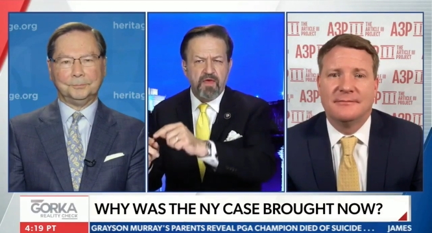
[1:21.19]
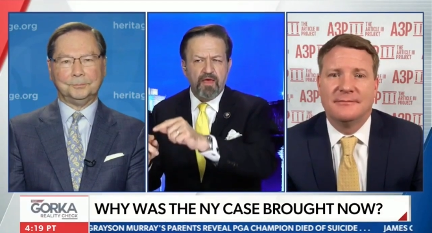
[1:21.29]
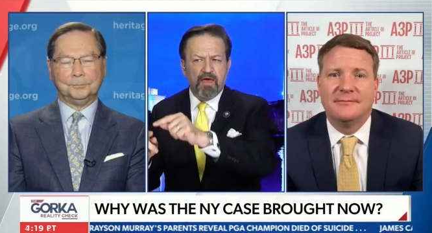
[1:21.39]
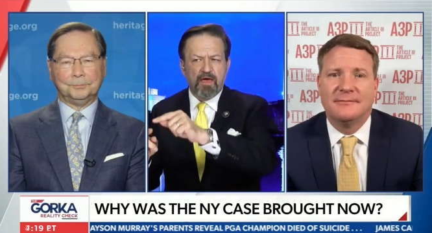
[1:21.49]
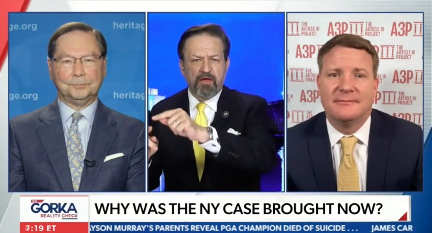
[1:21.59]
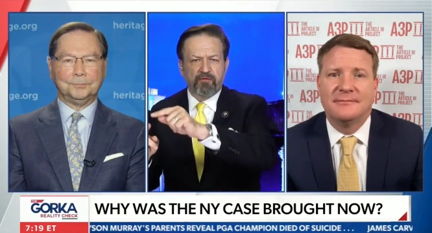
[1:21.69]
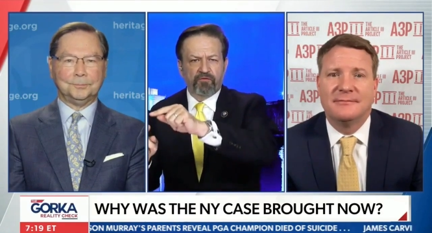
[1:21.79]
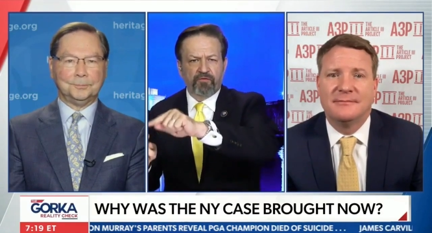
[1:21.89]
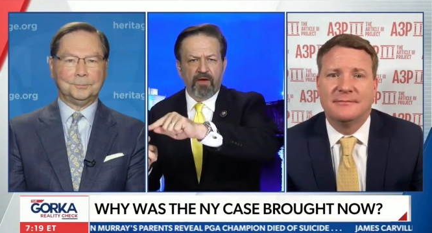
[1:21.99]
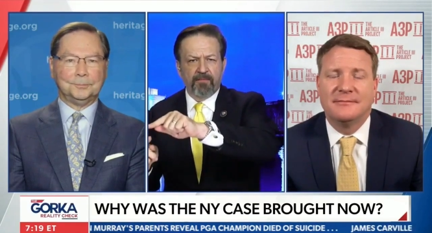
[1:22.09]
Speaker 1: Right and
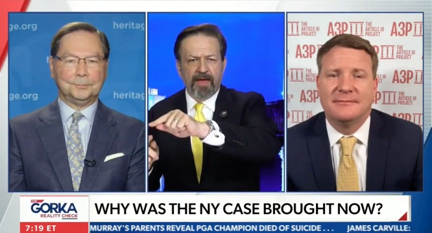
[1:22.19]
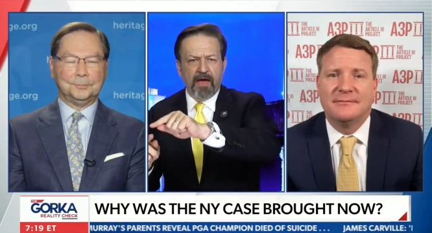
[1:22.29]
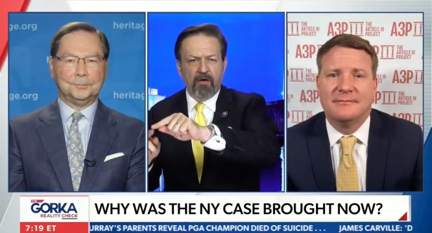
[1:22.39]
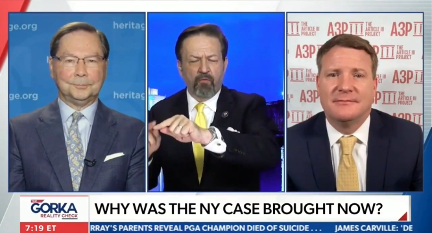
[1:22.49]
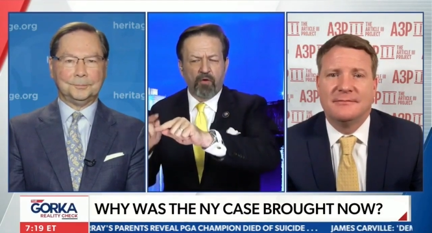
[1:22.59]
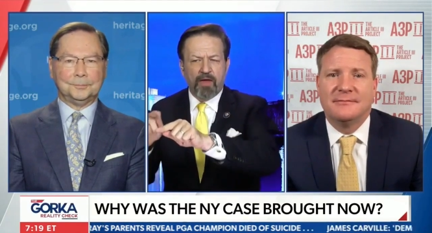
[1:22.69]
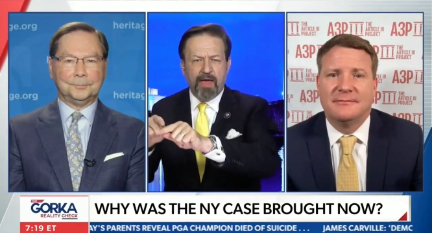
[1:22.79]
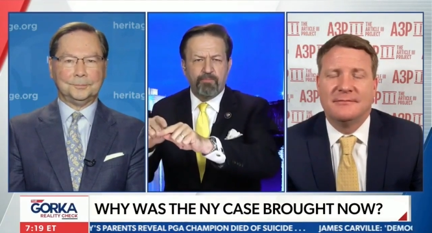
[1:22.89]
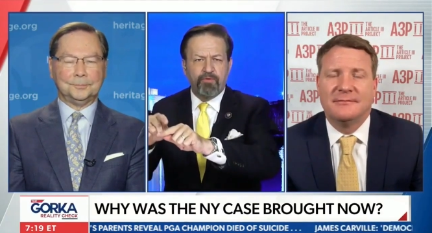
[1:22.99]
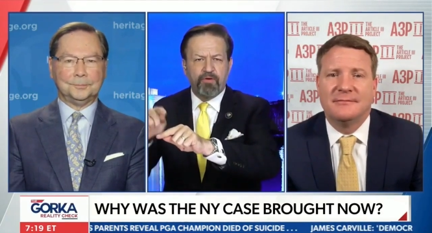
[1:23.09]
somehow what
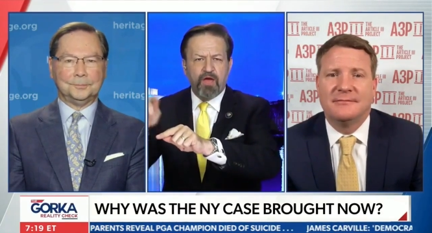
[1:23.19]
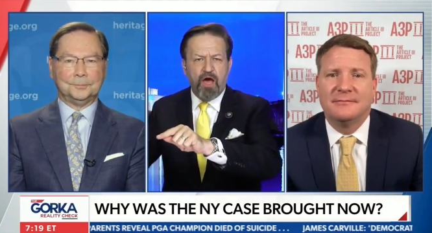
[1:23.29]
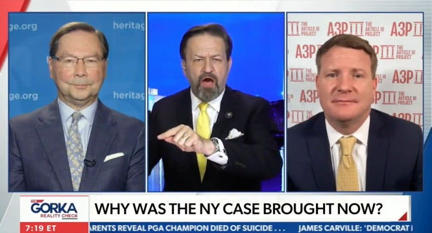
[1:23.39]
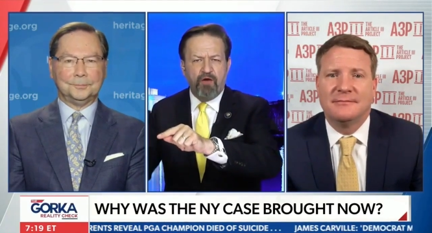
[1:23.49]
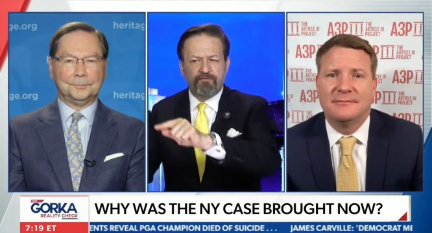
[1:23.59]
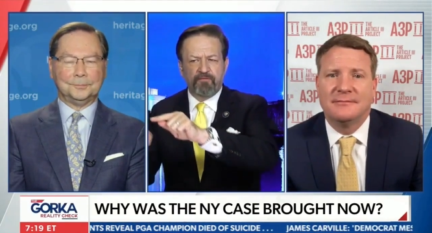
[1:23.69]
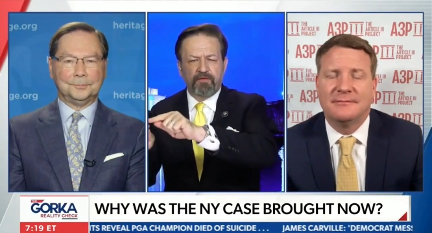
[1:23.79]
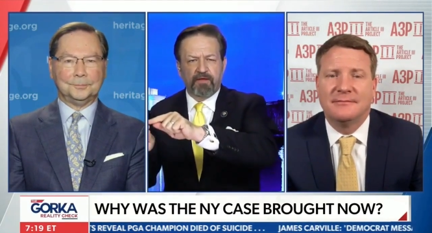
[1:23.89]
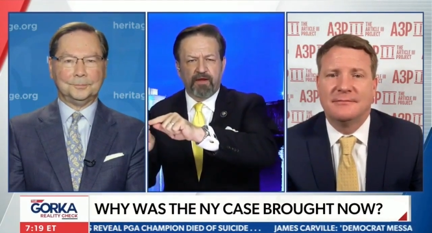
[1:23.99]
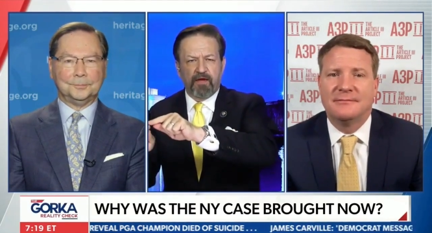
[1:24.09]
happened after
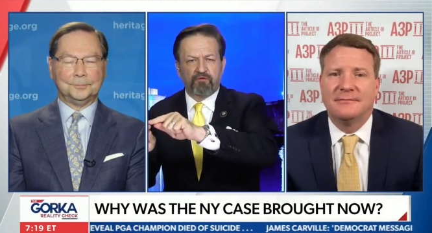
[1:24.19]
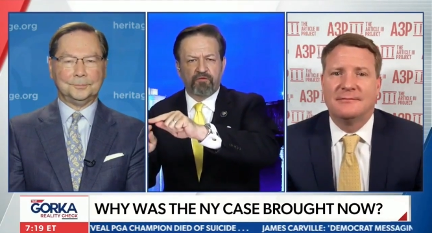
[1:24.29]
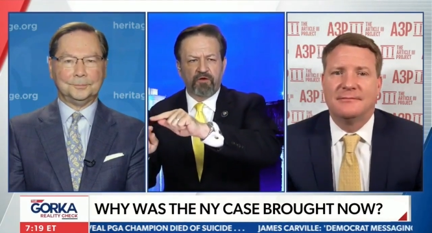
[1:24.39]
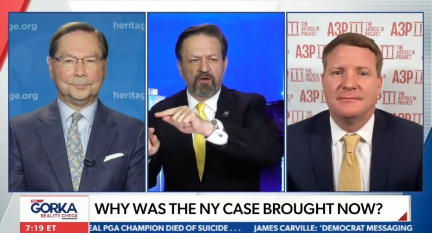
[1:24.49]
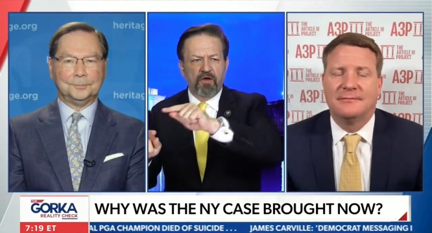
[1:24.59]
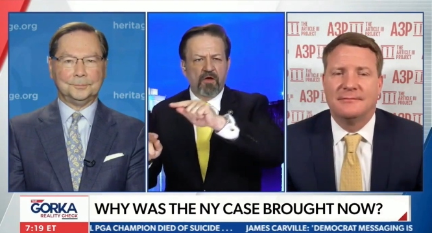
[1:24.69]
the election